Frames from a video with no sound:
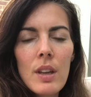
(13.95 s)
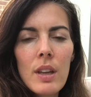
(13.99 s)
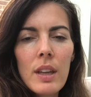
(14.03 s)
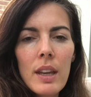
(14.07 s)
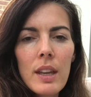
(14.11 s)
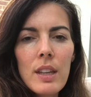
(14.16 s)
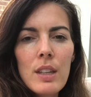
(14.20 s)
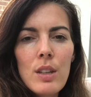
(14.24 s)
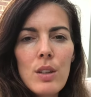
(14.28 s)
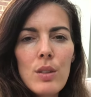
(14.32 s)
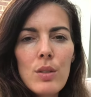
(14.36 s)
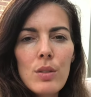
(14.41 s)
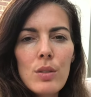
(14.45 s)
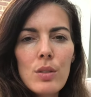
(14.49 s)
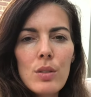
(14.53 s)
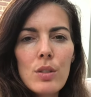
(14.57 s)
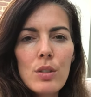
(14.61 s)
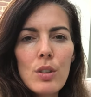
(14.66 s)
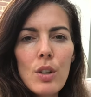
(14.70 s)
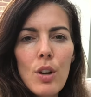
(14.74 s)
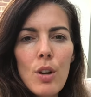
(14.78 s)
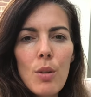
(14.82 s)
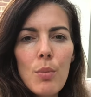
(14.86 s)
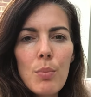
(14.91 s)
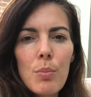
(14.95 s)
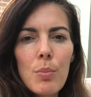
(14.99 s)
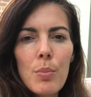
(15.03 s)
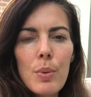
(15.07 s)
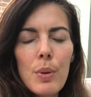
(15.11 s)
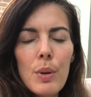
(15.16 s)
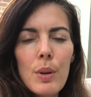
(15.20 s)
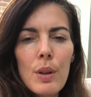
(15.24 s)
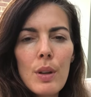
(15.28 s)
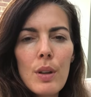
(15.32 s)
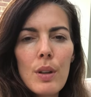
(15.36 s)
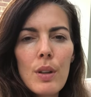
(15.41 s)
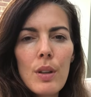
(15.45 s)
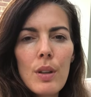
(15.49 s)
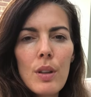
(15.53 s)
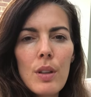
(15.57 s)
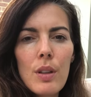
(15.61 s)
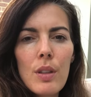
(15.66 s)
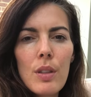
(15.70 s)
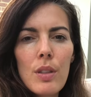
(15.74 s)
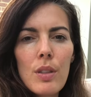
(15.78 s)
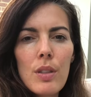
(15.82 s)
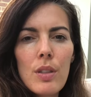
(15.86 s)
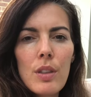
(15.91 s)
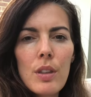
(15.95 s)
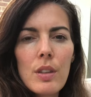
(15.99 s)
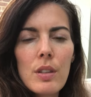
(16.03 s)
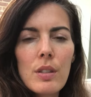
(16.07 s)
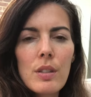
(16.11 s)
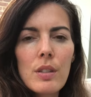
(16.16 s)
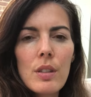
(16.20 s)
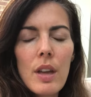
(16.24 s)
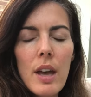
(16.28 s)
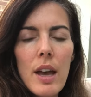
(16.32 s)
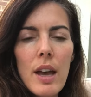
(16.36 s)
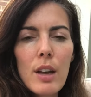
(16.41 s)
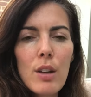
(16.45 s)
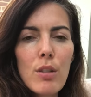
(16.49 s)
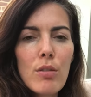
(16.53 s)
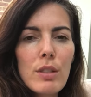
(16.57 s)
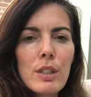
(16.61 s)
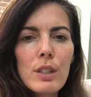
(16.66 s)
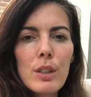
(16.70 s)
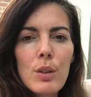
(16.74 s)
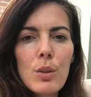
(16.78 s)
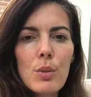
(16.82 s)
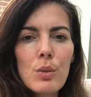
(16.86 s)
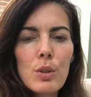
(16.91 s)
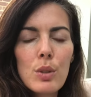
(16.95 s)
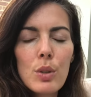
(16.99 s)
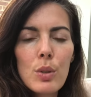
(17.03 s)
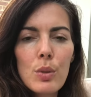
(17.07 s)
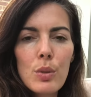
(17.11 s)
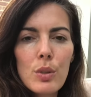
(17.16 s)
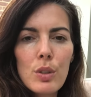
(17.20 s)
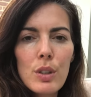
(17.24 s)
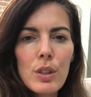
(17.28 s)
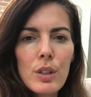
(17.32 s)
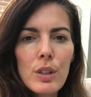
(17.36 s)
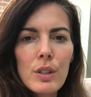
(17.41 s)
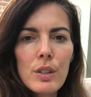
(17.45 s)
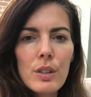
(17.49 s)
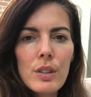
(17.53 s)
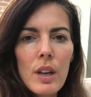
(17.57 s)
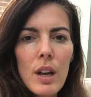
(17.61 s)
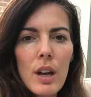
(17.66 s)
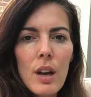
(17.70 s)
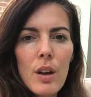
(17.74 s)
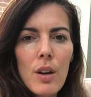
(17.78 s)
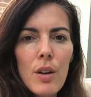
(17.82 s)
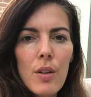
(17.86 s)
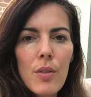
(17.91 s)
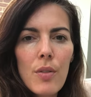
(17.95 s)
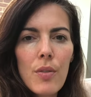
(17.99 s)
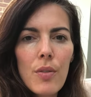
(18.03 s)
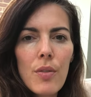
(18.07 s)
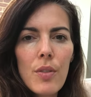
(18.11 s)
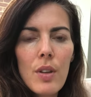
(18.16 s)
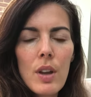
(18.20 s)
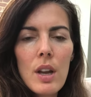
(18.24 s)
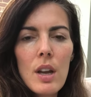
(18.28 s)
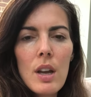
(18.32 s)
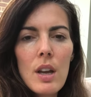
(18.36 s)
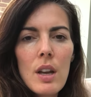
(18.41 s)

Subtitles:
Can you stop this critical talk to yourself,